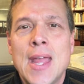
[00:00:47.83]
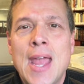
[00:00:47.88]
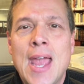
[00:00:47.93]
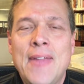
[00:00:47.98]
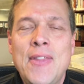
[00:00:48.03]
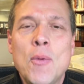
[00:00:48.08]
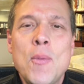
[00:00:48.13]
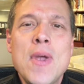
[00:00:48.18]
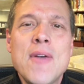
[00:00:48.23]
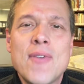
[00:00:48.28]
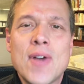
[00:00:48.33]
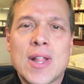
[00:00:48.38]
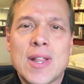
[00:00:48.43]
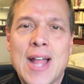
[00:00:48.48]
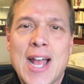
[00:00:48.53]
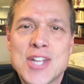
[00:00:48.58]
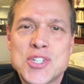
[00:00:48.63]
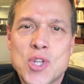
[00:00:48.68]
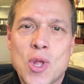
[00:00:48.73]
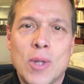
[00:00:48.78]
And then we have a
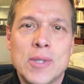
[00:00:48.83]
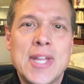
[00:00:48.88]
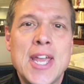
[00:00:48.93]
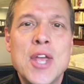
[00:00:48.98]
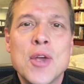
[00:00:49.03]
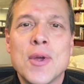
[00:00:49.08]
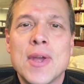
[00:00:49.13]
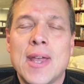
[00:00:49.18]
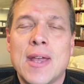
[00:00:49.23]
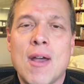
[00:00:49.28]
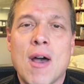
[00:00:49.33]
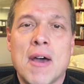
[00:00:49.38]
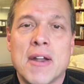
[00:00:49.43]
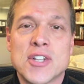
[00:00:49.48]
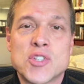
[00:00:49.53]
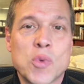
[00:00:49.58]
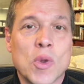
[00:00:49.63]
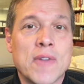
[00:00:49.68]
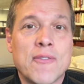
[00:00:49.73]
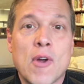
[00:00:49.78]
class called Hearing God.
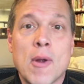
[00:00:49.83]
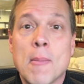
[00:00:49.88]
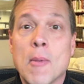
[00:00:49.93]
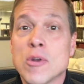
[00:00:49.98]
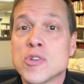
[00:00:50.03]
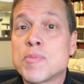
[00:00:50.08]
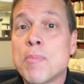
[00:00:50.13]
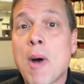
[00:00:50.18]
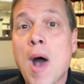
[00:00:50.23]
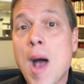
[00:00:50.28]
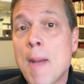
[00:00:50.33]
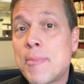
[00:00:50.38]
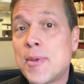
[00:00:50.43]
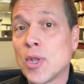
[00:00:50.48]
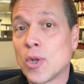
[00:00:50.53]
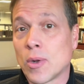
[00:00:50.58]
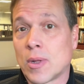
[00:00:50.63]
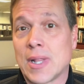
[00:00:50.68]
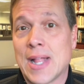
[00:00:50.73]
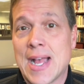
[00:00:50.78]
It's one of our most
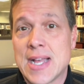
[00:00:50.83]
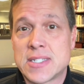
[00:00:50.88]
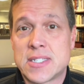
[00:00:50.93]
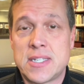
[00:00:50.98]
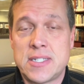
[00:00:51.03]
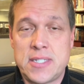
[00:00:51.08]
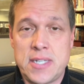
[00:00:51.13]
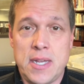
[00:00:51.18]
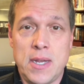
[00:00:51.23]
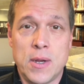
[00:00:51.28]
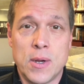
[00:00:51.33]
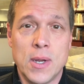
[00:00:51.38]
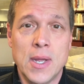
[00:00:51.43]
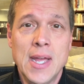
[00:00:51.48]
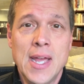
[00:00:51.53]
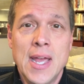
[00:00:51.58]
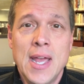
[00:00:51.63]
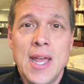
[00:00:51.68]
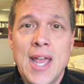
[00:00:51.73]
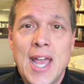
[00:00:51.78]
popular classes here
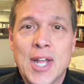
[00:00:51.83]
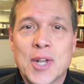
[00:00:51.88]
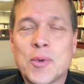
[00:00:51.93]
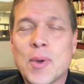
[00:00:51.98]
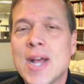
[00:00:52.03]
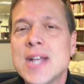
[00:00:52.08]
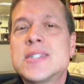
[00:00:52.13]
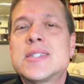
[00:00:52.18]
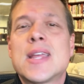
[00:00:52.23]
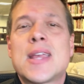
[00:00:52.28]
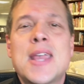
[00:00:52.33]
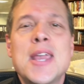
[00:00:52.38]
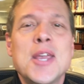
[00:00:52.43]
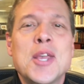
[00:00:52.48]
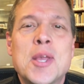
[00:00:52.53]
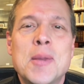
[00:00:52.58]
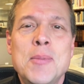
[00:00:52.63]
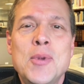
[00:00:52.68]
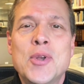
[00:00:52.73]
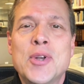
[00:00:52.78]
at Christ the King
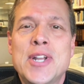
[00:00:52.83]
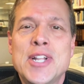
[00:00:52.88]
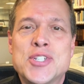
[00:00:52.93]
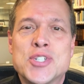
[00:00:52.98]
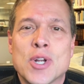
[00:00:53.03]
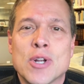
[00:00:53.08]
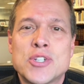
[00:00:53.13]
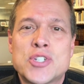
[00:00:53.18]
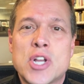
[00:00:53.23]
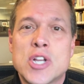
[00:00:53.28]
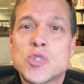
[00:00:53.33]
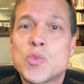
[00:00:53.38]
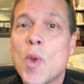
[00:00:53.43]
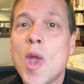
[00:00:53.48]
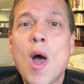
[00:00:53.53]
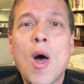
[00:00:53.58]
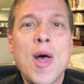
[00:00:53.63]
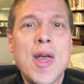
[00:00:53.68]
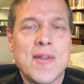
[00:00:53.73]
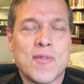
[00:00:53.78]
Community Church because we
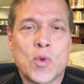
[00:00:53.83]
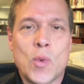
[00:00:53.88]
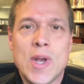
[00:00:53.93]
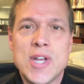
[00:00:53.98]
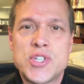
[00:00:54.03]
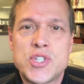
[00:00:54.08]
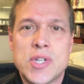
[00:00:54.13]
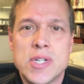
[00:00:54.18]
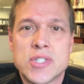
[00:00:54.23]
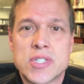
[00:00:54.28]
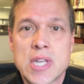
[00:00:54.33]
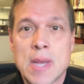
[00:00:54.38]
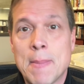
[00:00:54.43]
all have questions.